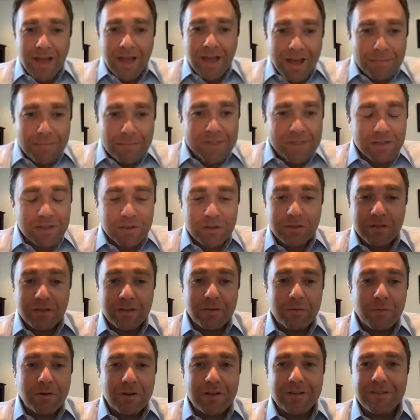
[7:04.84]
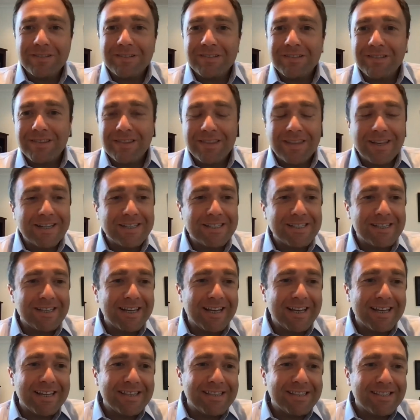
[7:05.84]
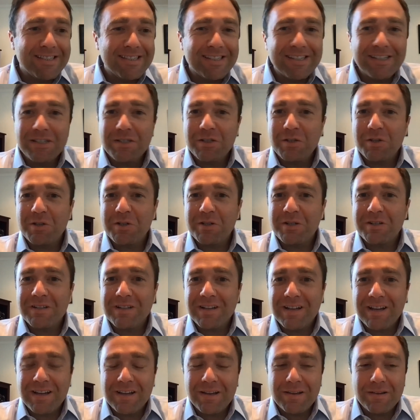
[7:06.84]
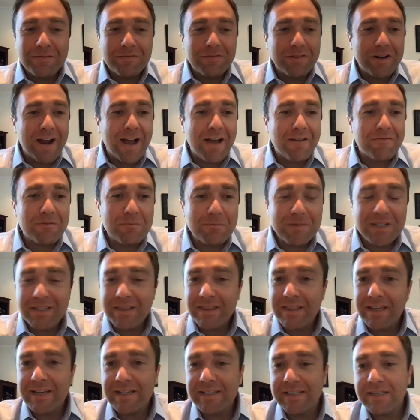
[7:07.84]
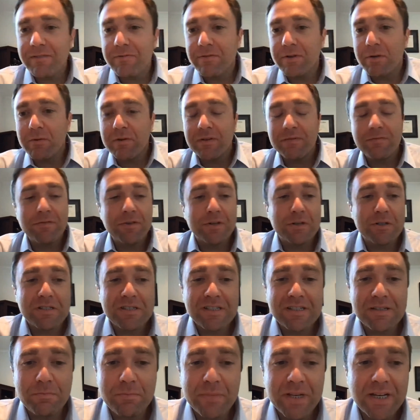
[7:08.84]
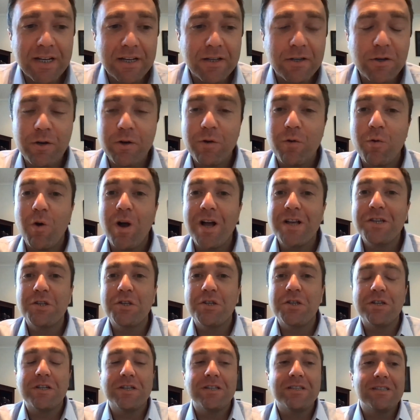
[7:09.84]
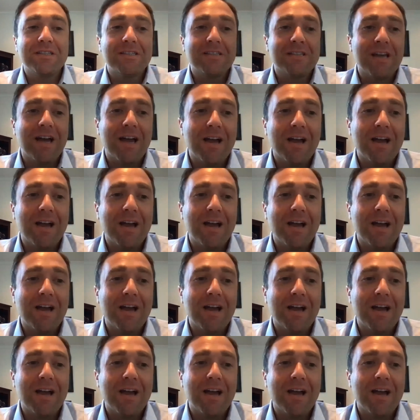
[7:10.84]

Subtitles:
Absolutely. Well, thanks again, Cesar, for having me, and thanks everyone for submitting your questions.